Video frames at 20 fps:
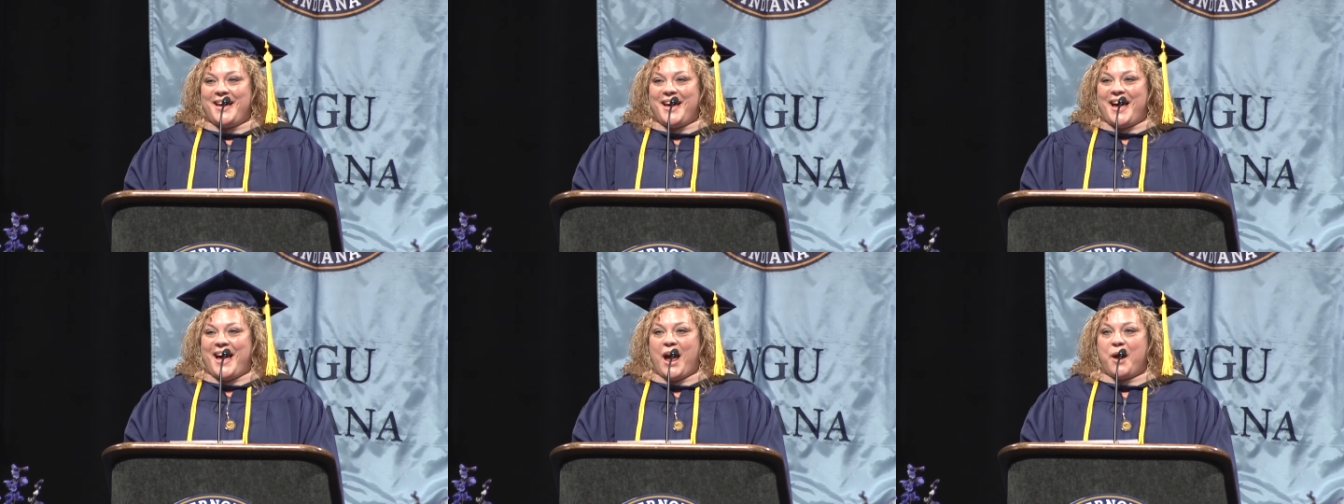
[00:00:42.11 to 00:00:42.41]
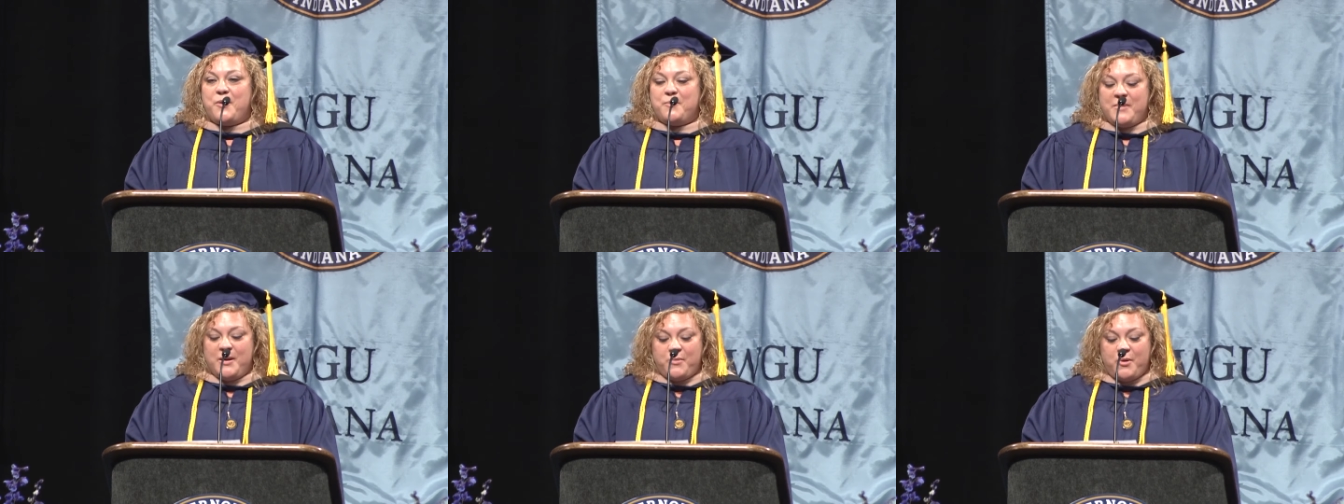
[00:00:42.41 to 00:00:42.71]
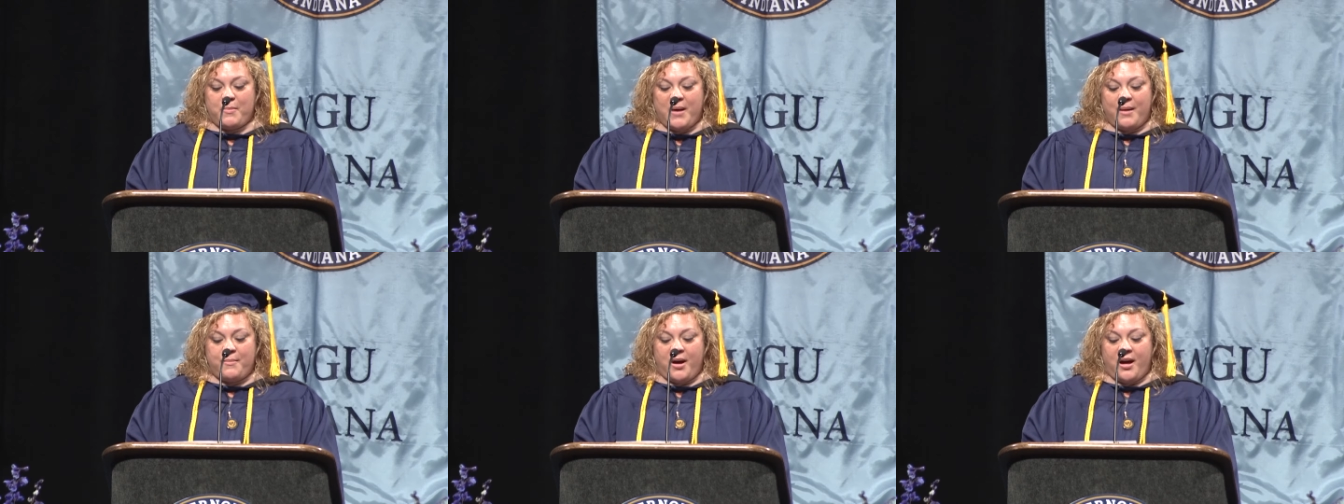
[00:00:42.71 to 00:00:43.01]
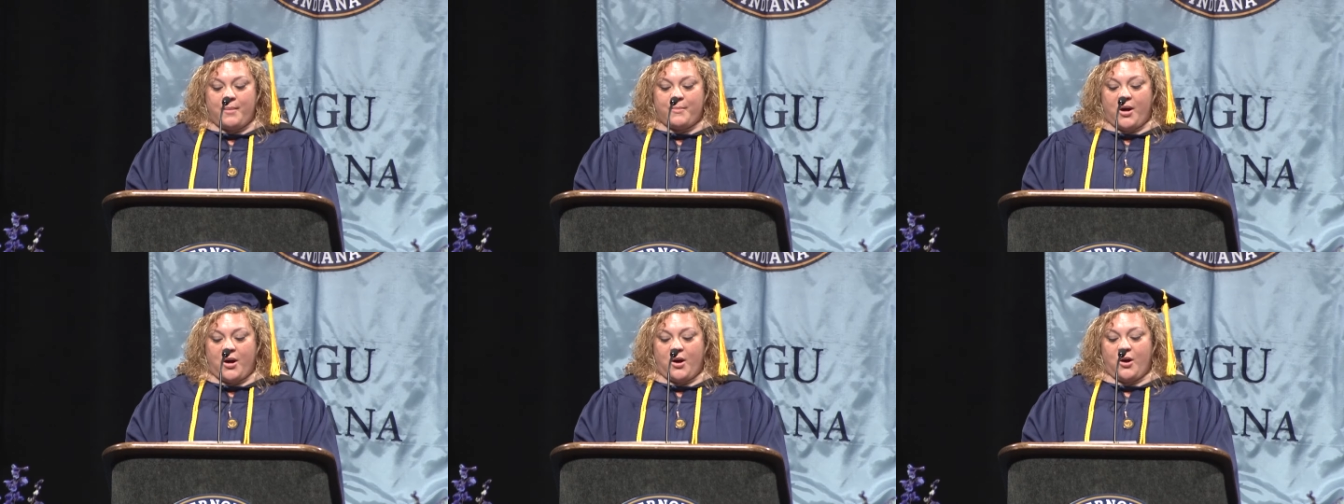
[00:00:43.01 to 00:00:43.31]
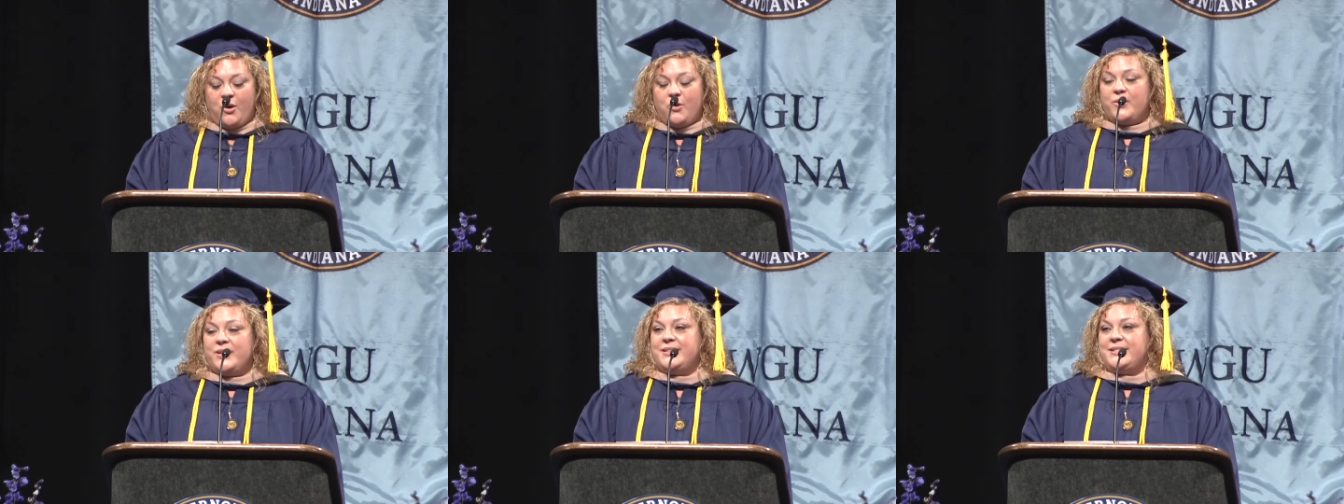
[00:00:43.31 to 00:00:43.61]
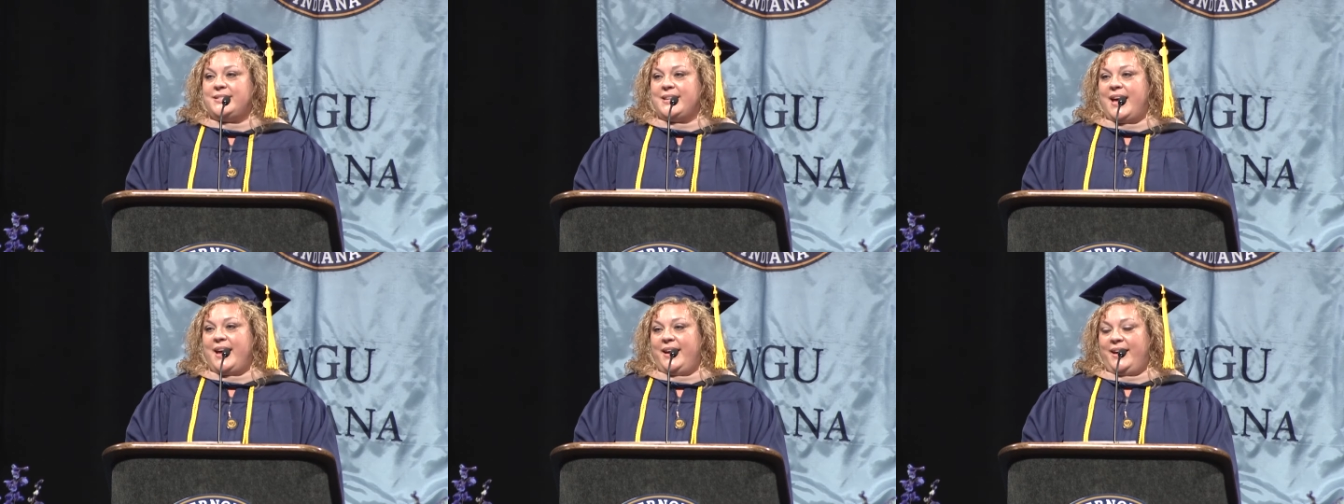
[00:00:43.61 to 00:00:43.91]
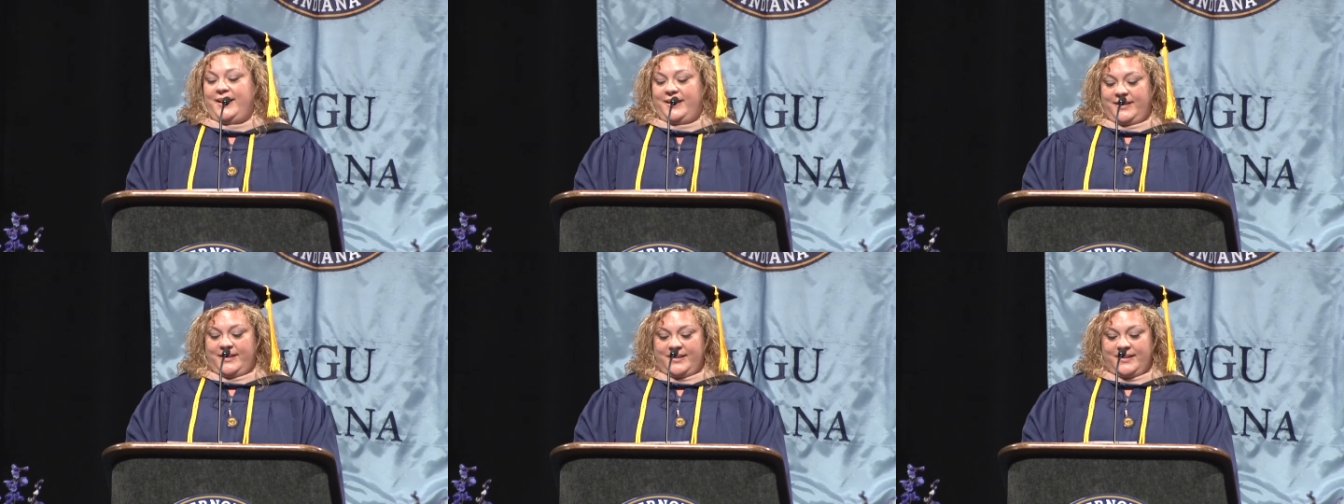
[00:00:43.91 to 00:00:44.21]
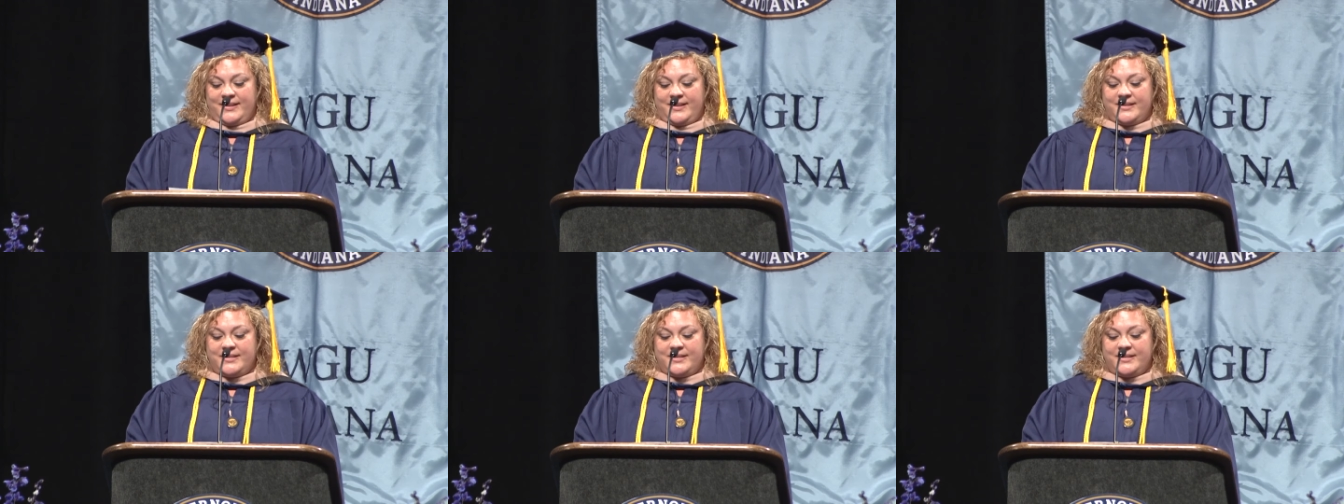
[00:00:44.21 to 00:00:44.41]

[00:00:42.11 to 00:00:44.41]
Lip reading: I remember my mom always saying,